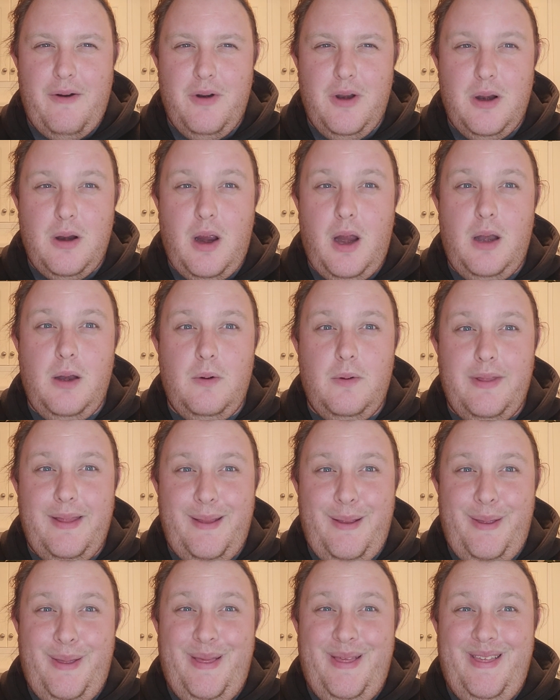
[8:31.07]
and you're kind of doing
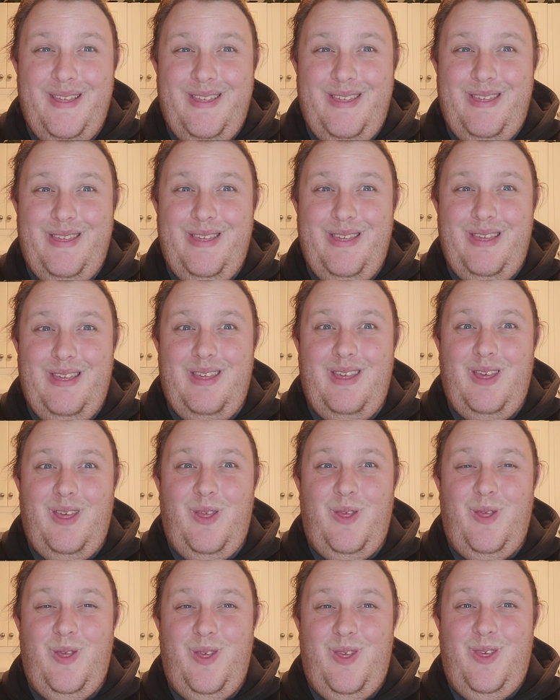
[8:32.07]

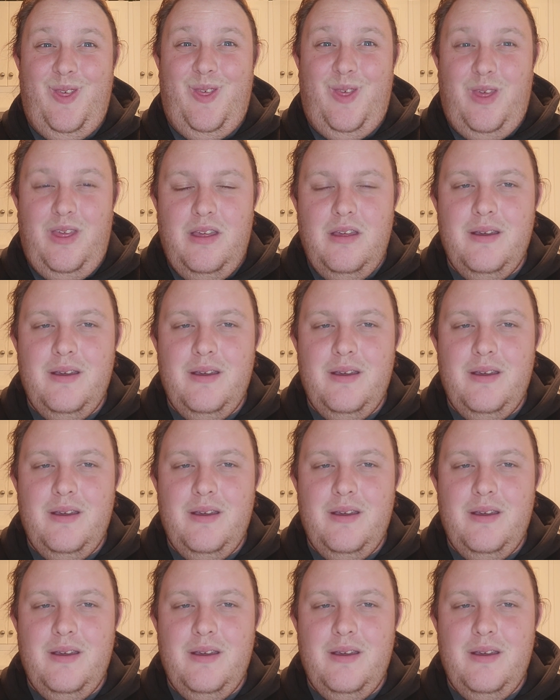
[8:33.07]
the,